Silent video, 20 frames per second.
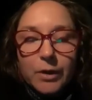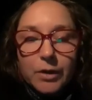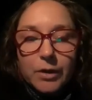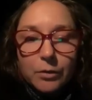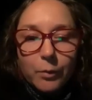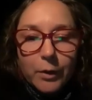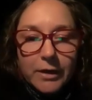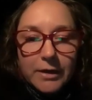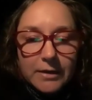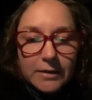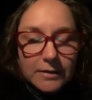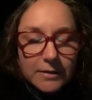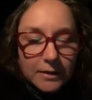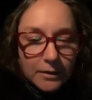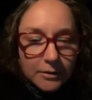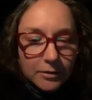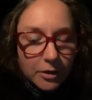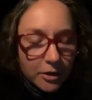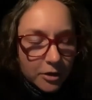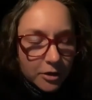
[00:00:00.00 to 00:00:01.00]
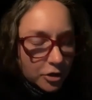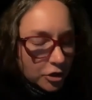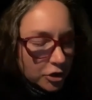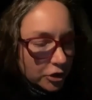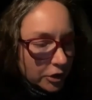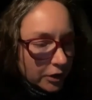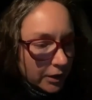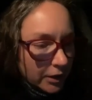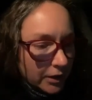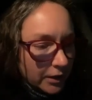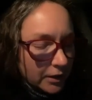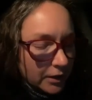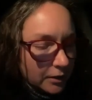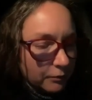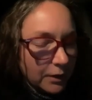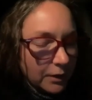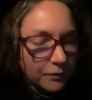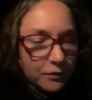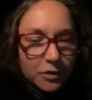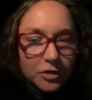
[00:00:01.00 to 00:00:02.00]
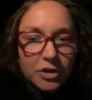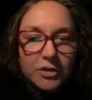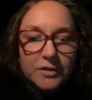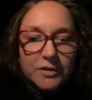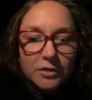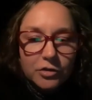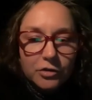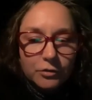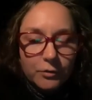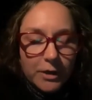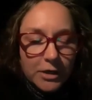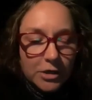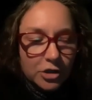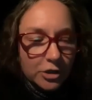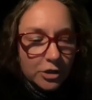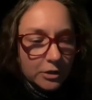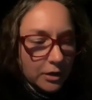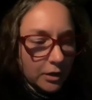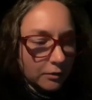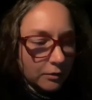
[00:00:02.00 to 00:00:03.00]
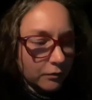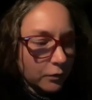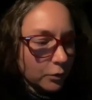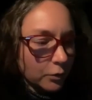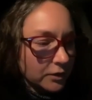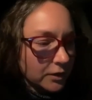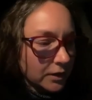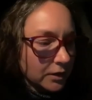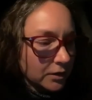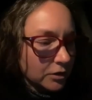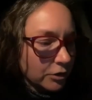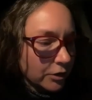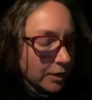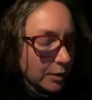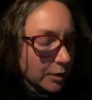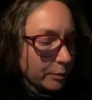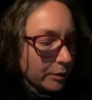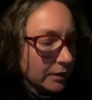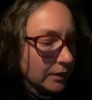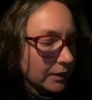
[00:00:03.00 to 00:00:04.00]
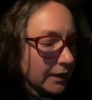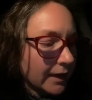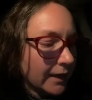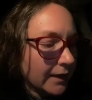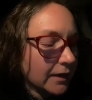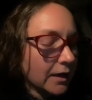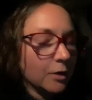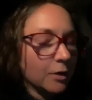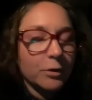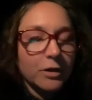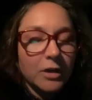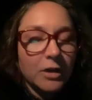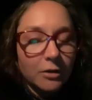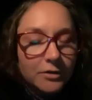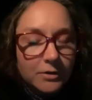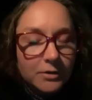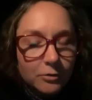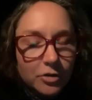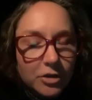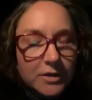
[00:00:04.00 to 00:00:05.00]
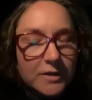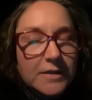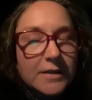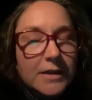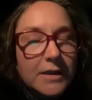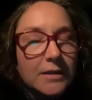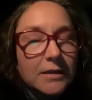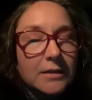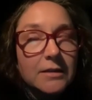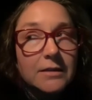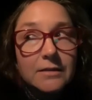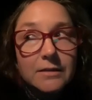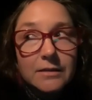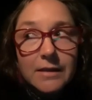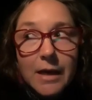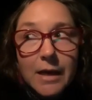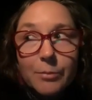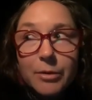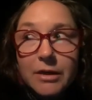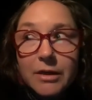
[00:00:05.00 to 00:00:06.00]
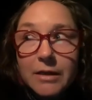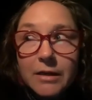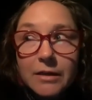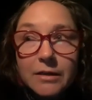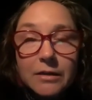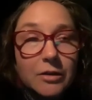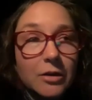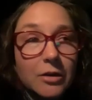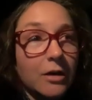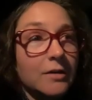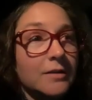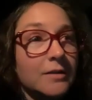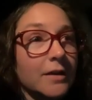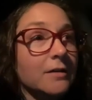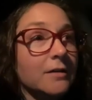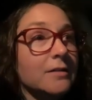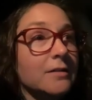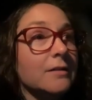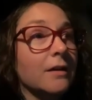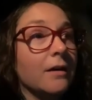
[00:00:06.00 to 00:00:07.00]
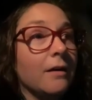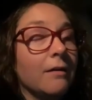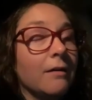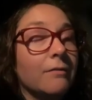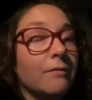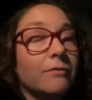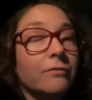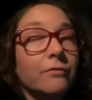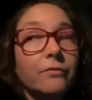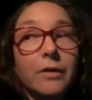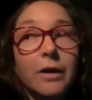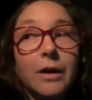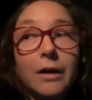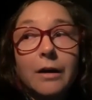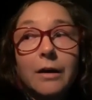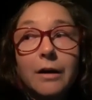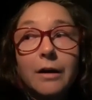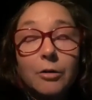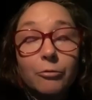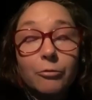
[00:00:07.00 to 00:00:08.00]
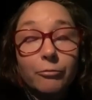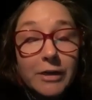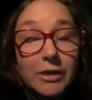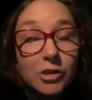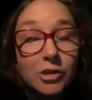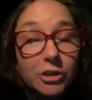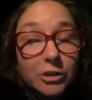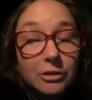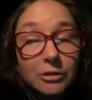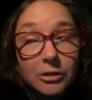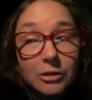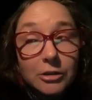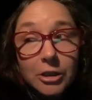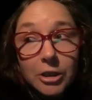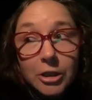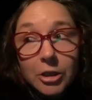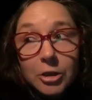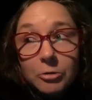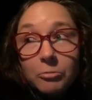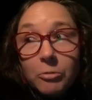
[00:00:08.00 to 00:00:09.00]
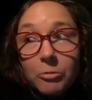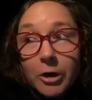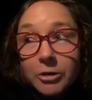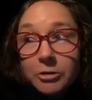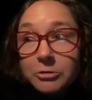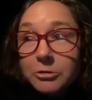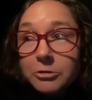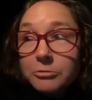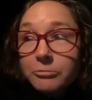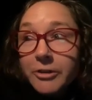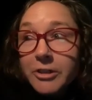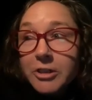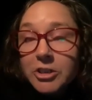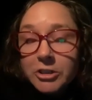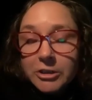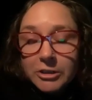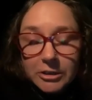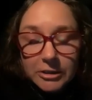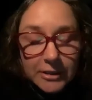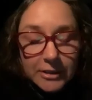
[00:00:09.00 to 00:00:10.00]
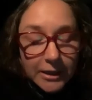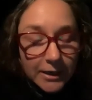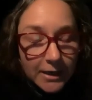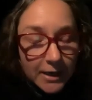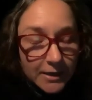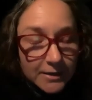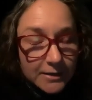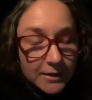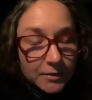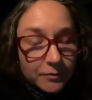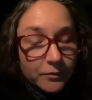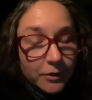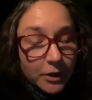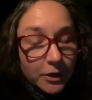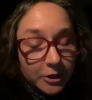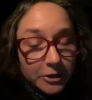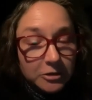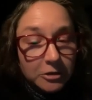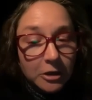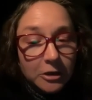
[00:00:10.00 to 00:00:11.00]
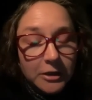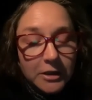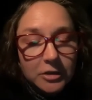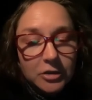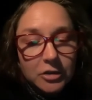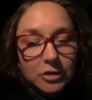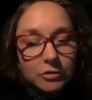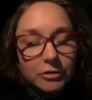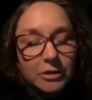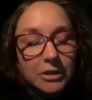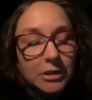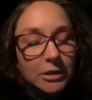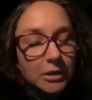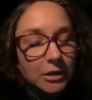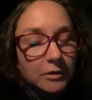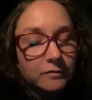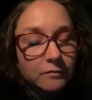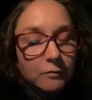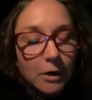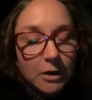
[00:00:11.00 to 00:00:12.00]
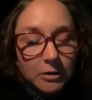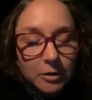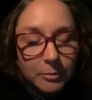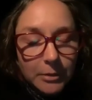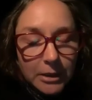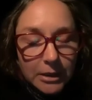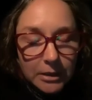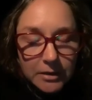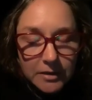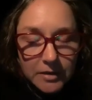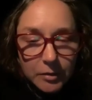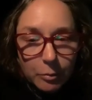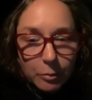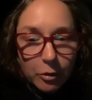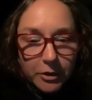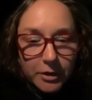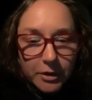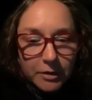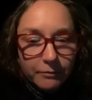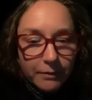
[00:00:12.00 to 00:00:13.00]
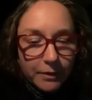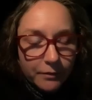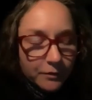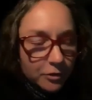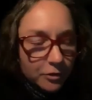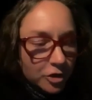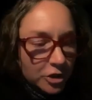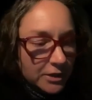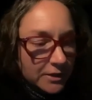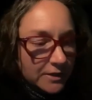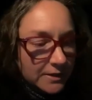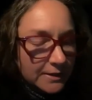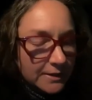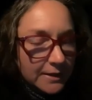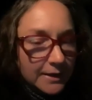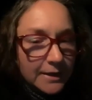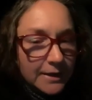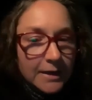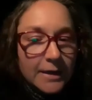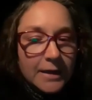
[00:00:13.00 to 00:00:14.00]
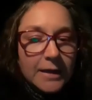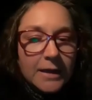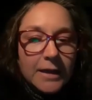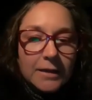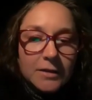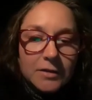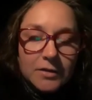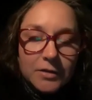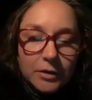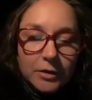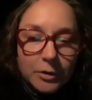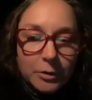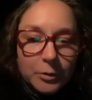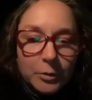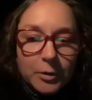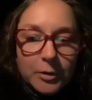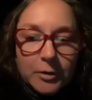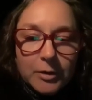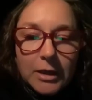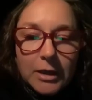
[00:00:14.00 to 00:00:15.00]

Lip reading: what is a large refugee situation unfolding in Europe. And I would also just say that this is happening in the context of a region, Waterloo region, that has a very long history of welcoming and supporting refugees. And so